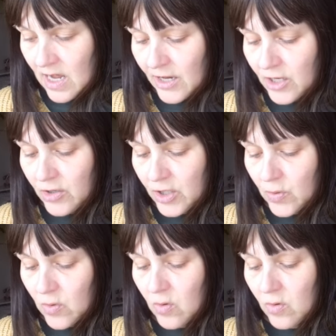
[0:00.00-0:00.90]

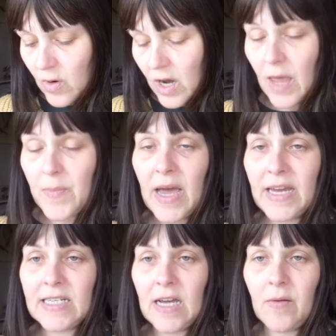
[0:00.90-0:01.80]
unusual. Well, I
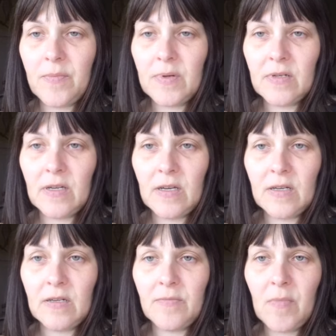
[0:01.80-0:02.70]
paid up
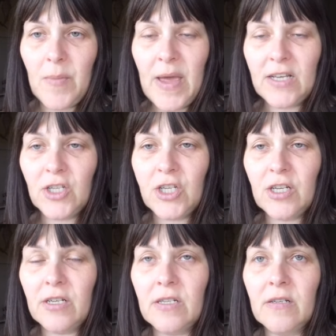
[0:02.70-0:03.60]
my
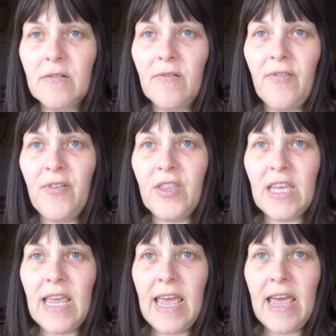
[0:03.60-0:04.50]
pension for
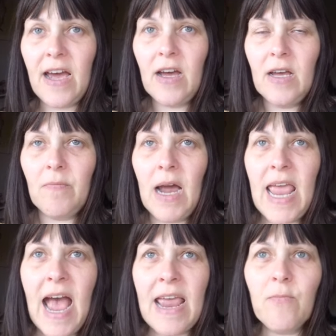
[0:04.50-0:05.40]
the year.
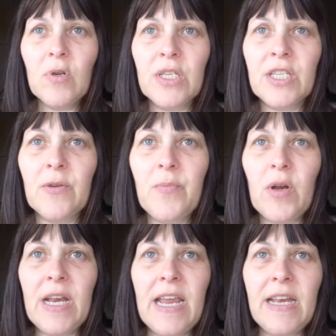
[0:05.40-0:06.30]
My aim was to
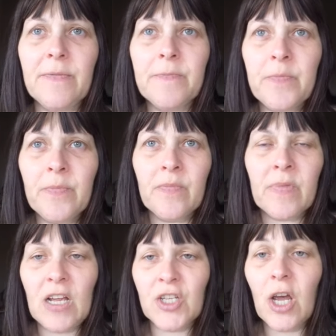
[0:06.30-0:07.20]
put in
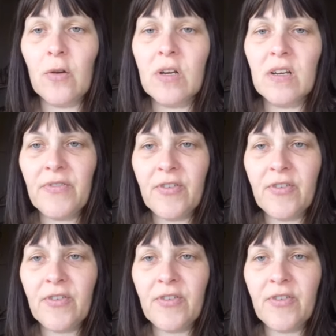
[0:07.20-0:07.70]
a total of